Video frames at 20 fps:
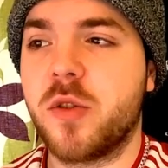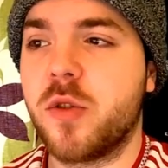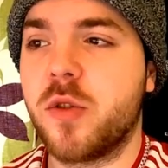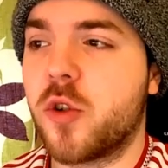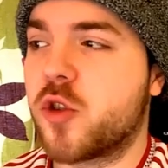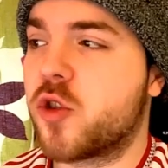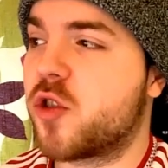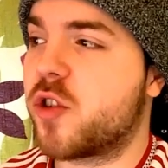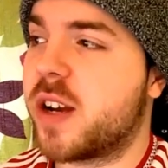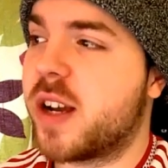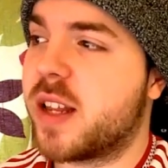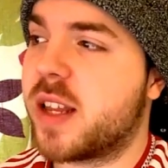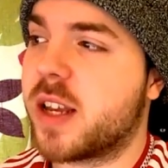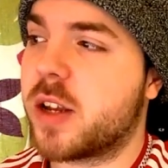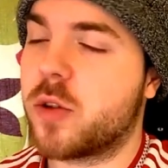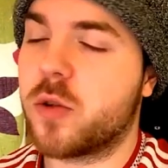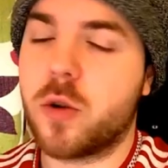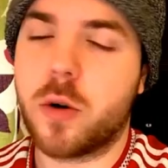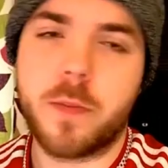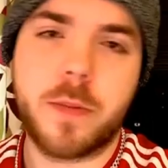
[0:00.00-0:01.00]
No
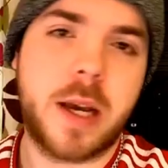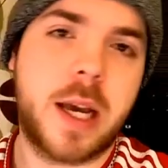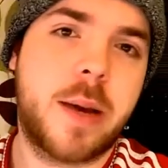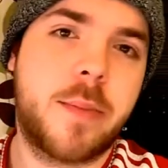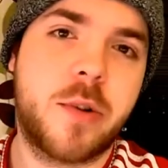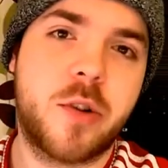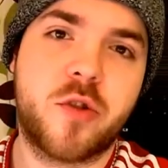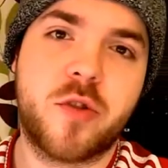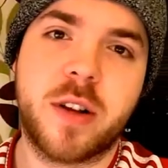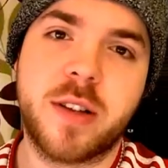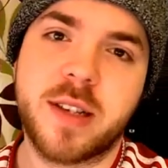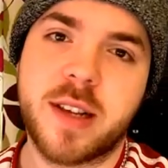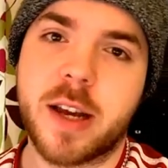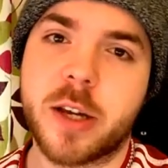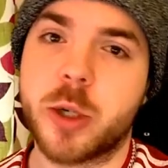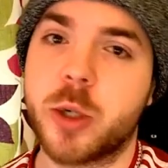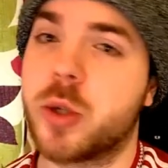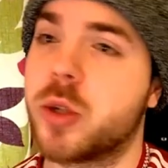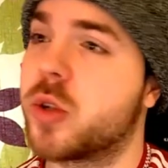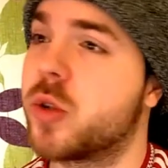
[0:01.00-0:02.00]
trading, no payment
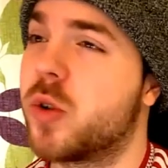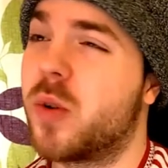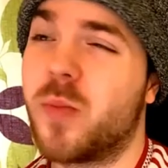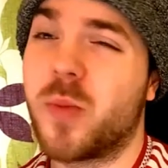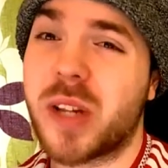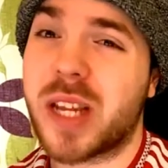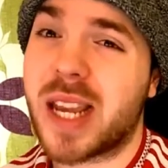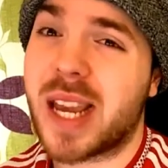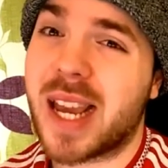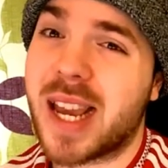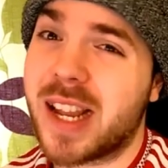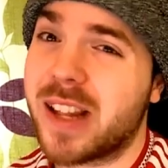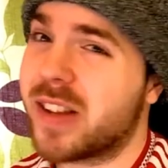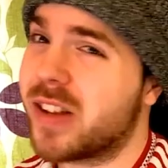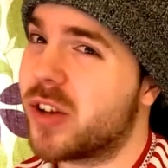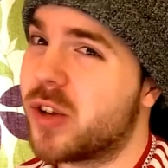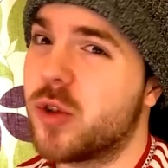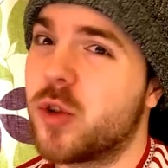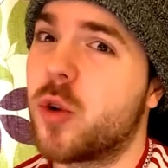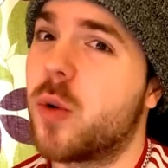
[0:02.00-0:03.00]
transactions, no money in,
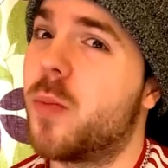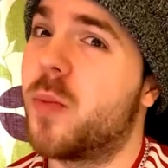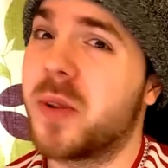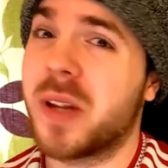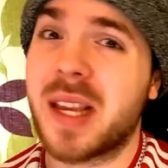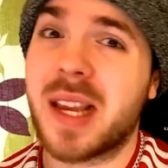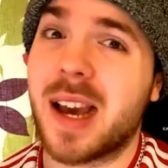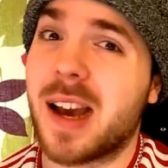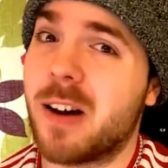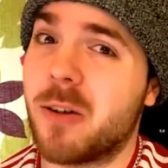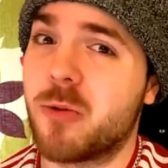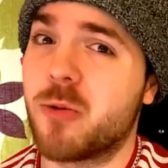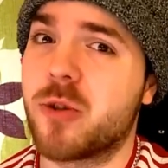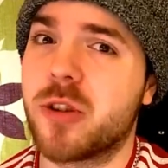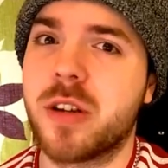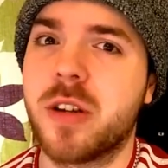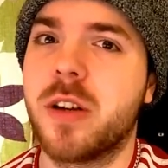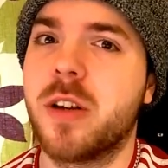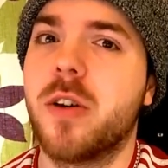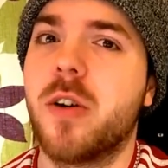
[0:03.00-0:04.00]
no money out
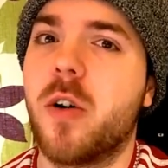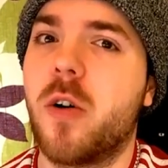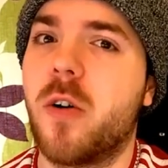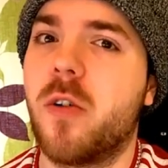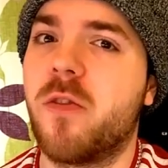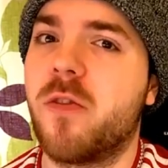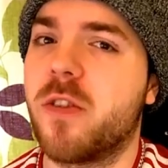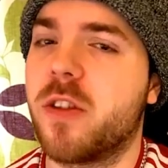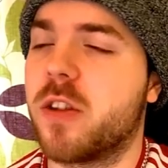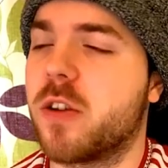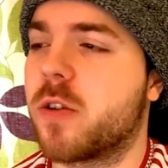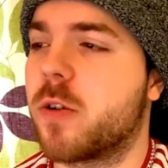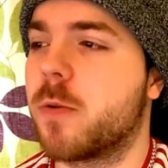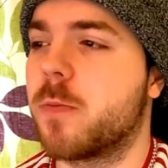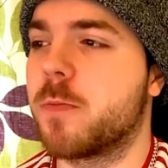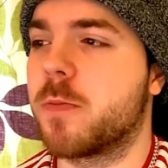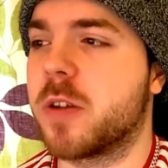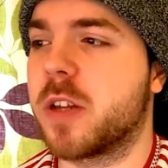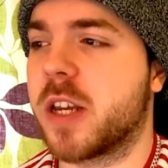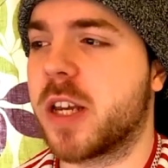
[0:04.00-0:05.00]
of the
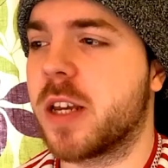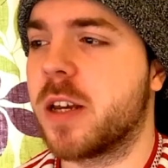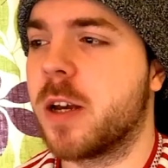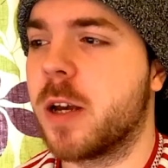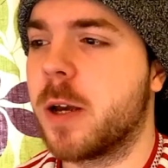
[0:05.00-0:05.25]
company.